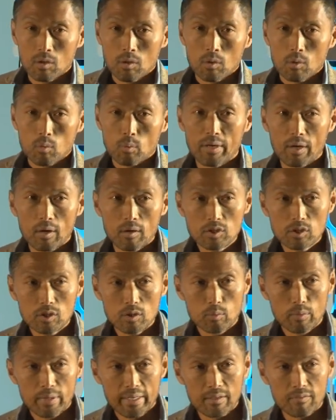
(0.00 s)
We also
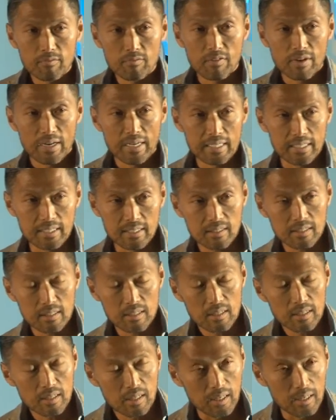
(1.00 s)
reinvented
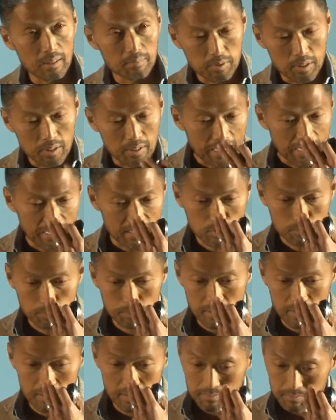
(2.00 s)
the
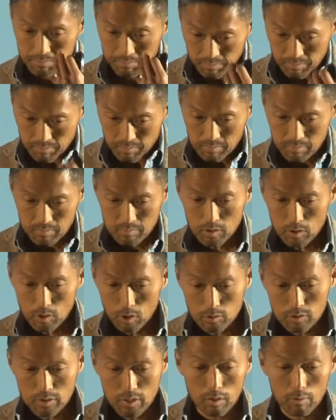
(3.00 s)
last-minute
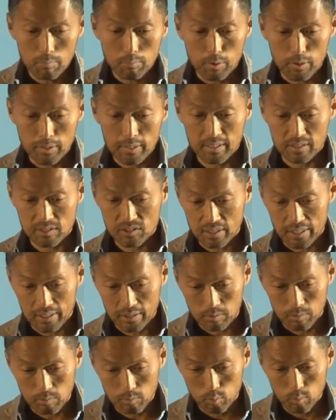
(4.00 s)
hotel booking
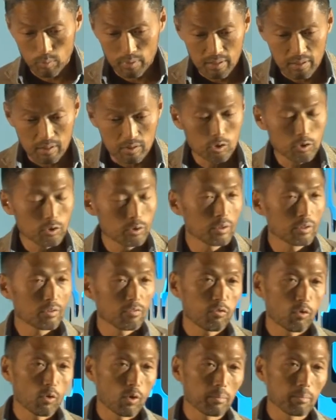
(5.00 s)
cycle with a
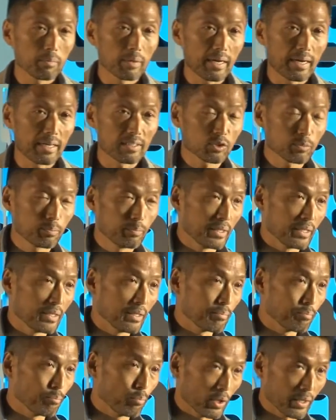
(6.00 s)
true-to-form
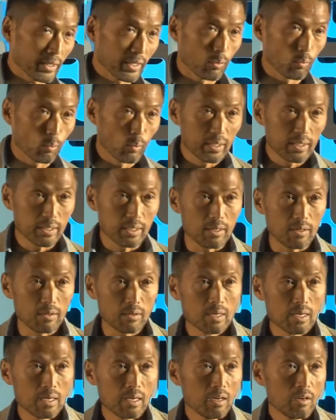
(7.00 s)
last-minute booking window
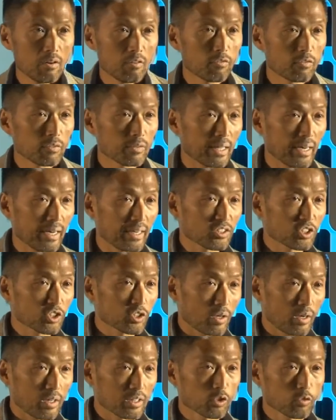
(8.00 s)
that
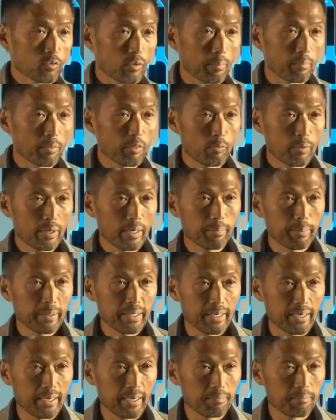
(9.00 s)
starts from 3
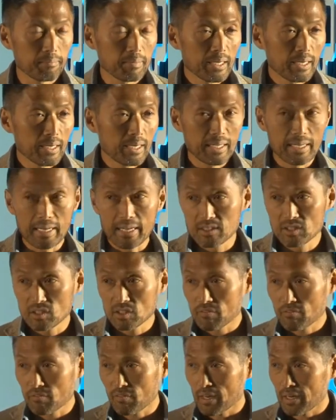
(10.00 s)
p.m. and ends
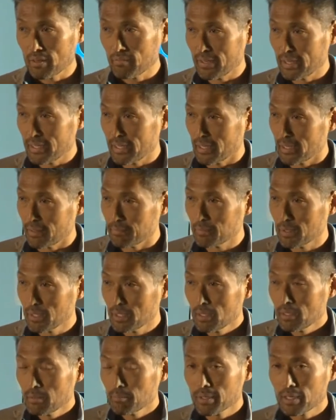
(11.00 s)
at 5 a.m.
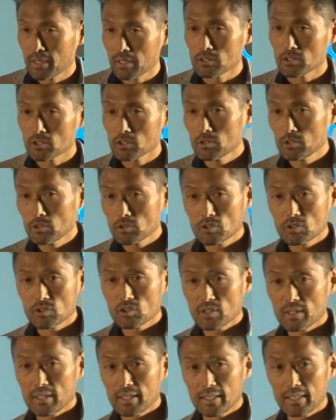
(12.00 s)
because who's to
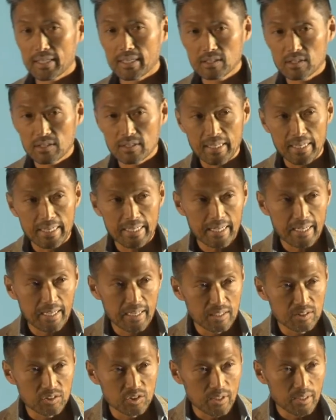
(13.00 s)
say that the night
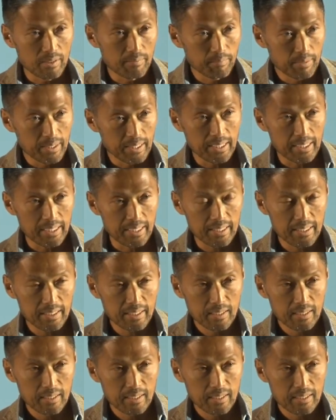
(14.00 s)
ends at midnight?